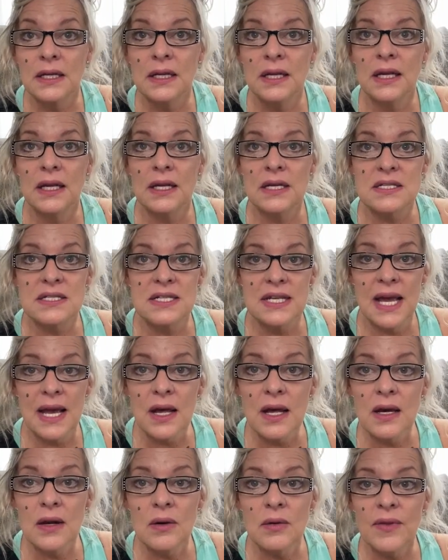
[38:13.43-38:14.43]
Because
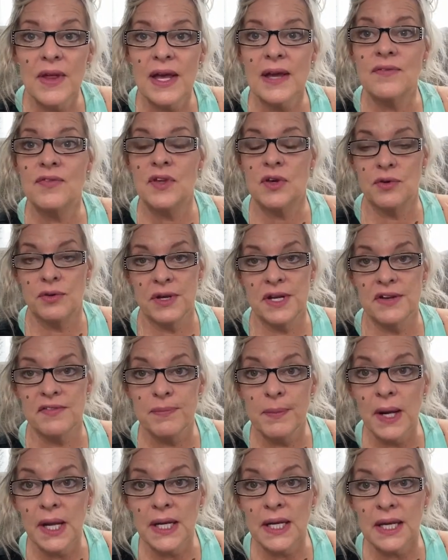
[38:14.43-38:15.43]
now they have the greed of
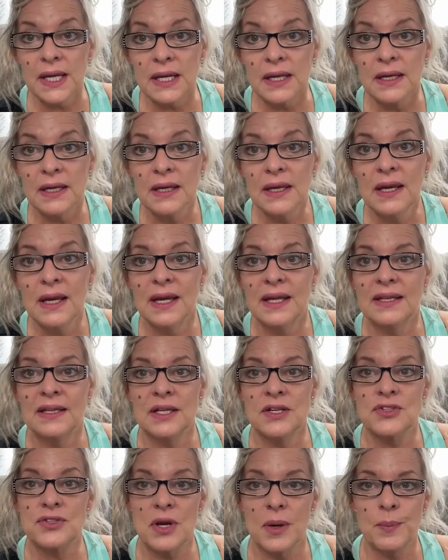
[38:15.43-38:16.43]
money. And
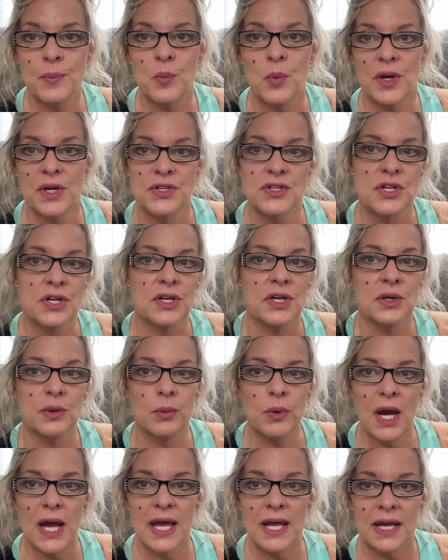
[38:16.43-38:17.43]
then Trump went and took it
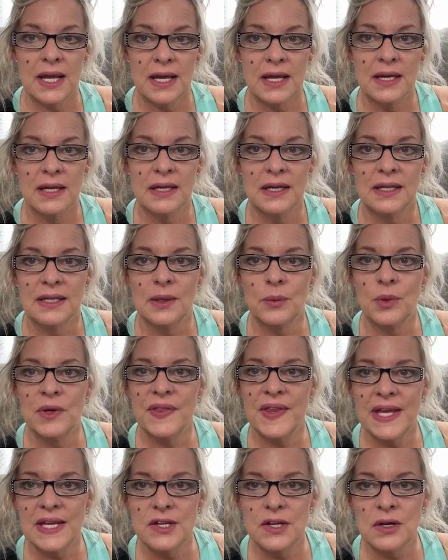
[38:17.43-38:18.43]
away. Then what'd
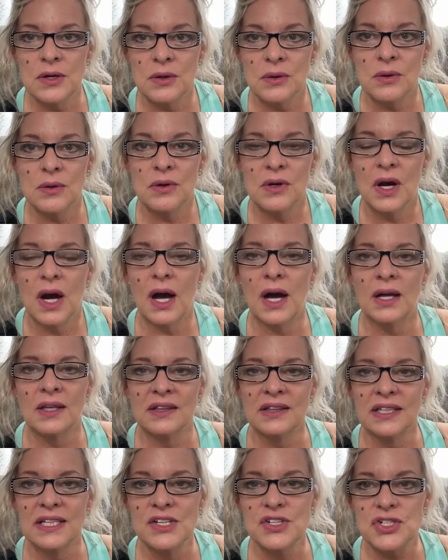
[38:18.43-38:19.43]
they do?
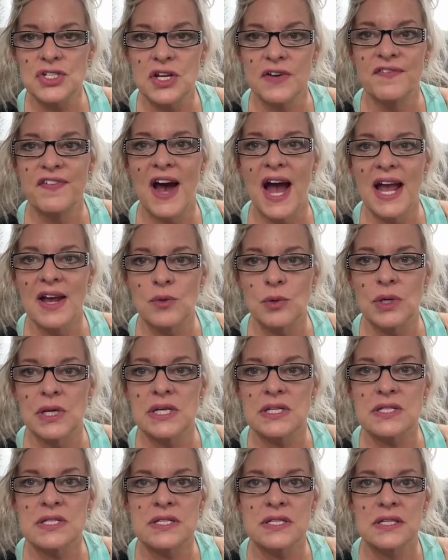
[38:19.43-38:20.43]
Unleashed a
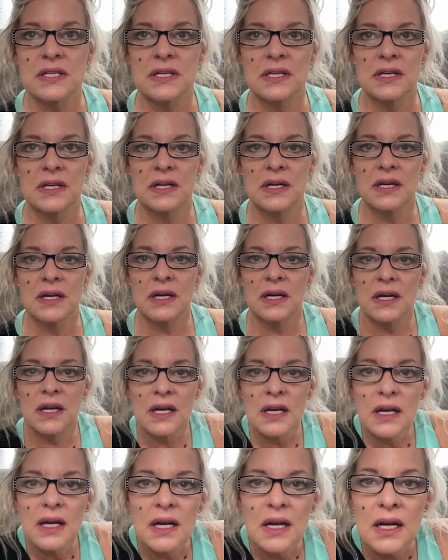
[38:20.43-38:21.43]
virus
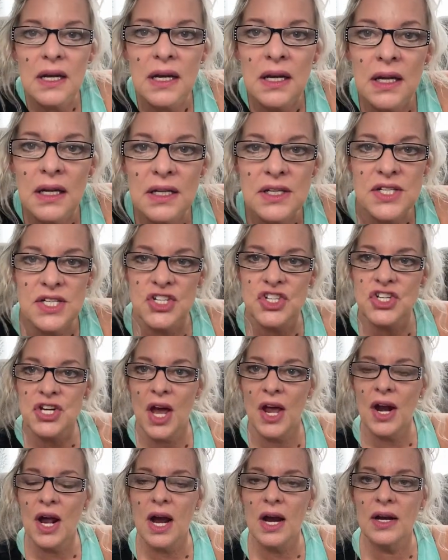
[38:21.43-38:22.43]
to
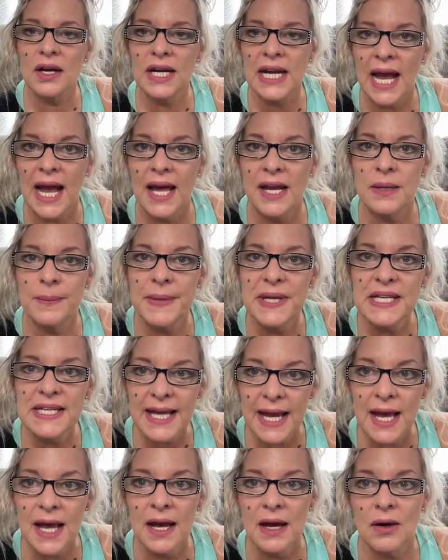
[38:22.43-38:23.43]
shut our economy
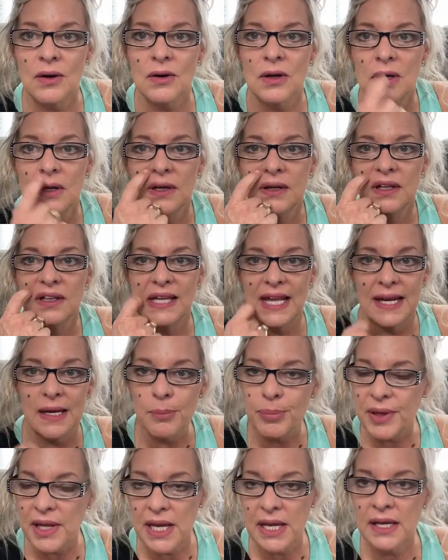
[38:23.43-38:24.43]
down. They didn't
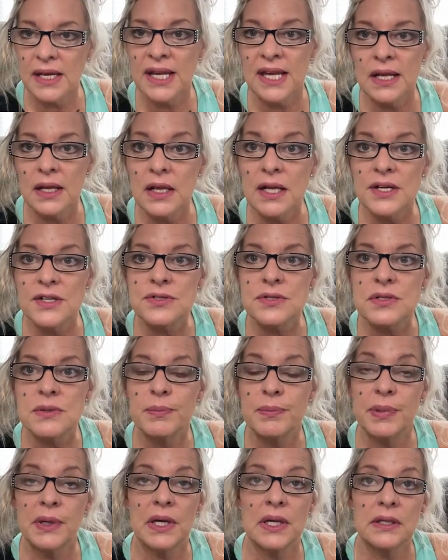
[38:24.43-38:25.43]
plan to kill us,
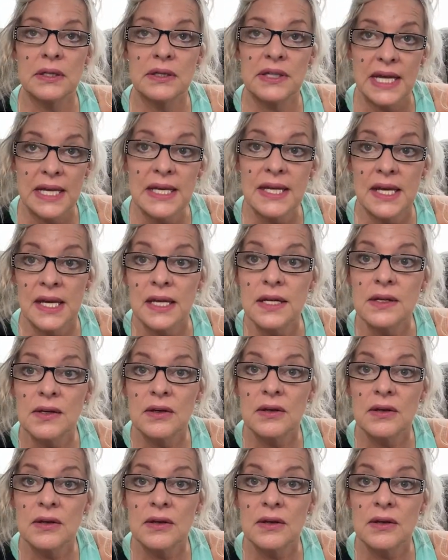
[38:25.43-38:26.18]
but they did.